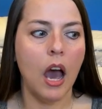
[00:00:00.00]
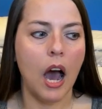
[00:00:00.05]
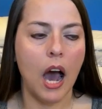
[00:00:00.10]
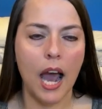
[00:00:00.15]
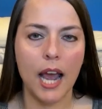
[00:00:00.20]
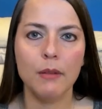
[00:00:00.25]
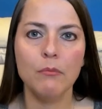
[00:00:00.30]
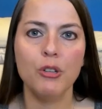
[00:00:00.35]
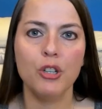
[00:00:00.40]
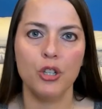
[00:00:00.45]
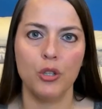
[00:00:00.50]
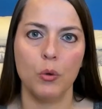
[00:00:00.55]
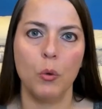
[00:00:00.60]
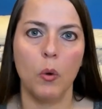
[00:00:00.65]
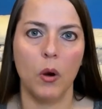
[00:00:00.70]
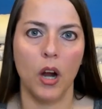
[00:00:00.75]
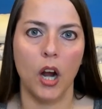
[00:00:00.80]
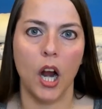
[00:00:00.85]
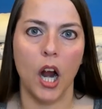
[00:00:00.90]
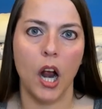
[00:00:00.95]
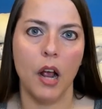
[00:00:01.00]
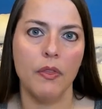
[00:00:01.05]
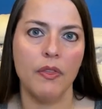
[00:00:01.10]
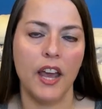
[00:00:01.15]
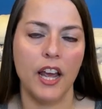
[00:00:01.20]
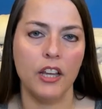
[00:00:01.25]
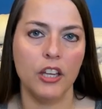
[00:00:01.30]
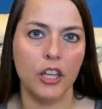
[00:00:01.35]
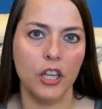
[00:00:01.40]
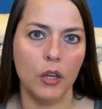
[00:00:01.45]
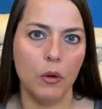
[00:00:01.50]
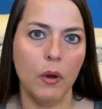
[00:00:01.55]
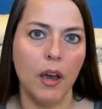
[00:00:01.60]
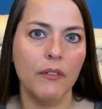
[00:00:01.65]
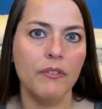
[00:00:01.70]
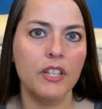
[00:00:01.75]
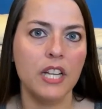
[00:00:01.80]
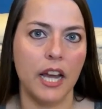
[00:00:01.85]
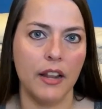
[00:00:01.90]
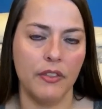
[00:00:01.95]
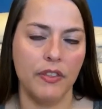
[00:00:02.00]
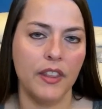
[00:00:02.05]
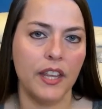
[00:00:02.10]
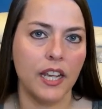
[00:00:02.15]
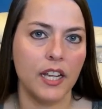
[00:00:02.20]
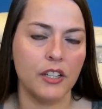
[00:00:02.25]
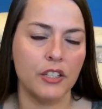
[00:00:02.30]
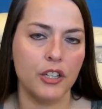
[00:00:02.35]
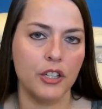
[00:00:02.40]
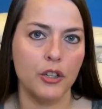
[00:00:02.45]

I'm sure that you have done things